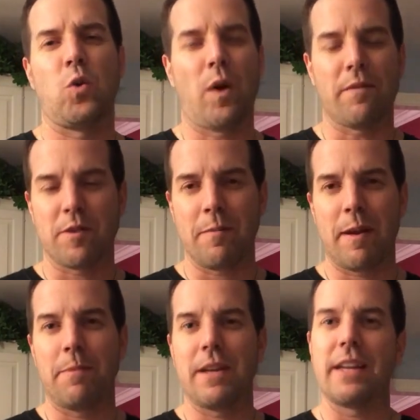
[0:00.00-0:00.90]
whoever it
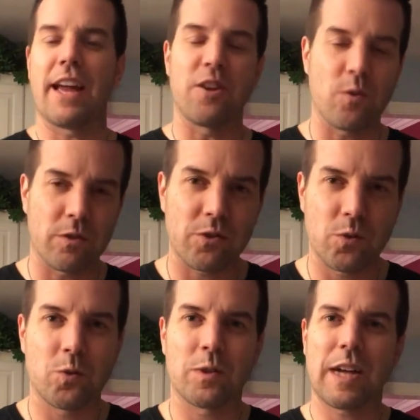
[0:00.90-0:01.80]
may be at your
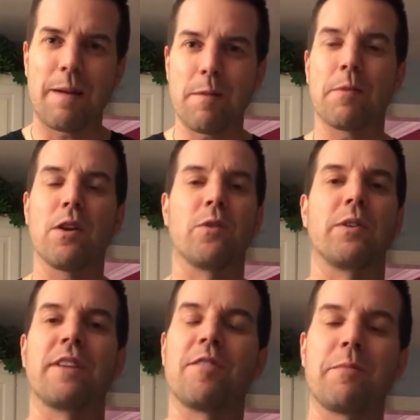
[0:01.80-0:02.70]
school, comment
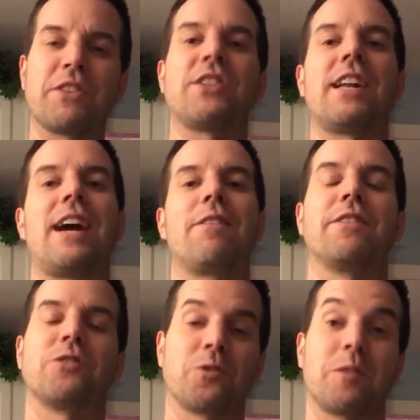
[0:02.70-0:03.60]
below, give them a shout out
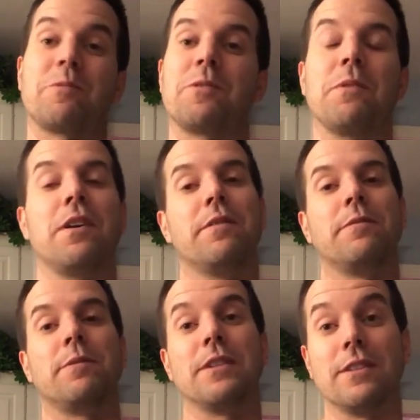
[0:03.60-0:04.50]
and show them some
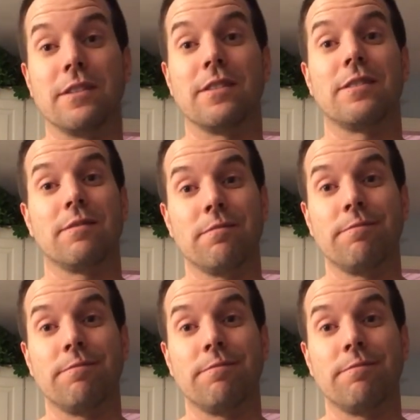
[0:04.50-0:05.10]
love because